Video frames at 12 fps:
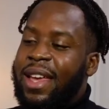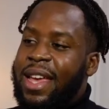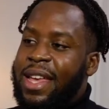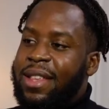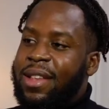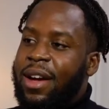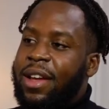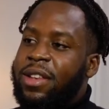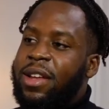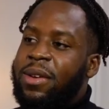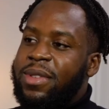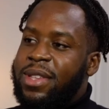is, I
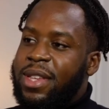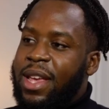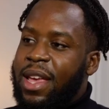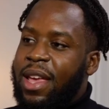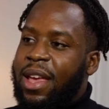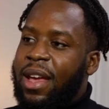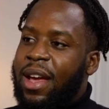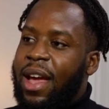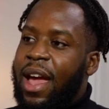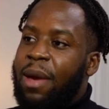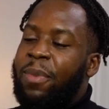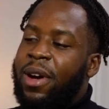don't see
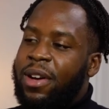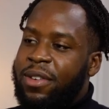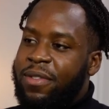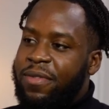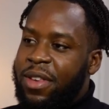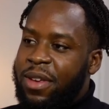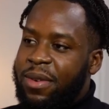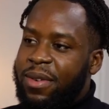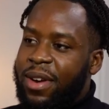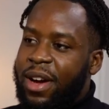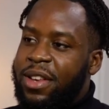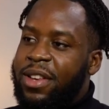a part of you.
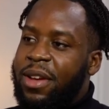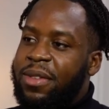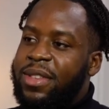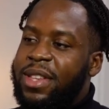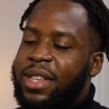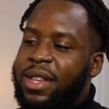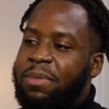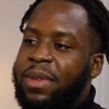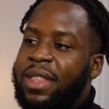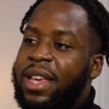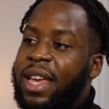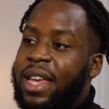I don't see something
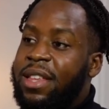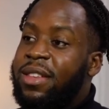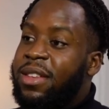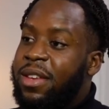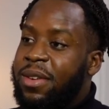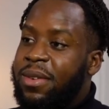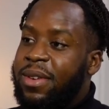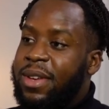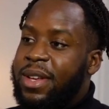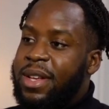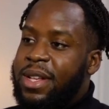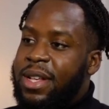that is you.
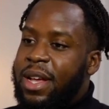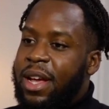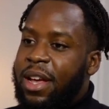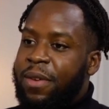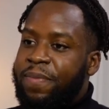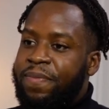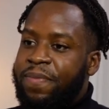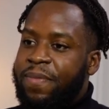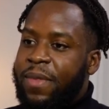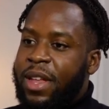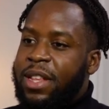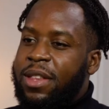And
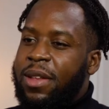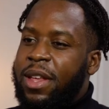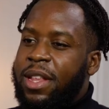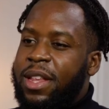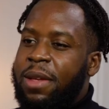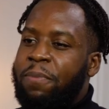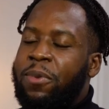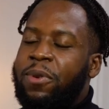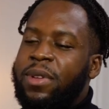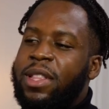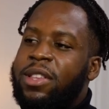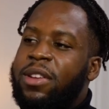it's
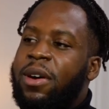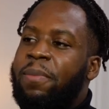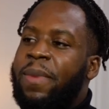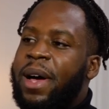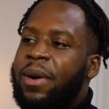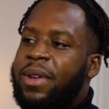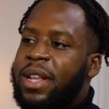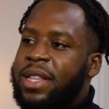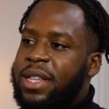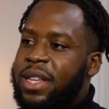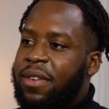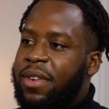important. It's not about
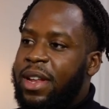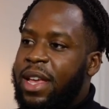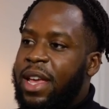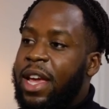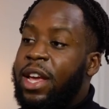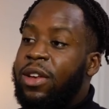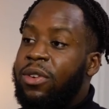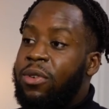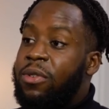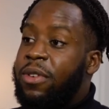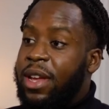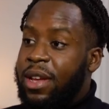necessarily
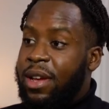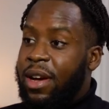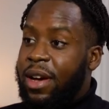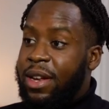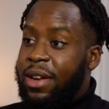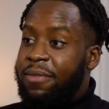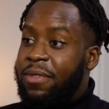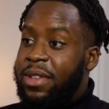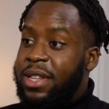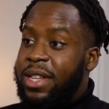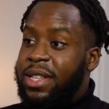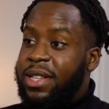ignoring our
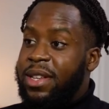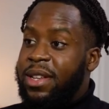differences,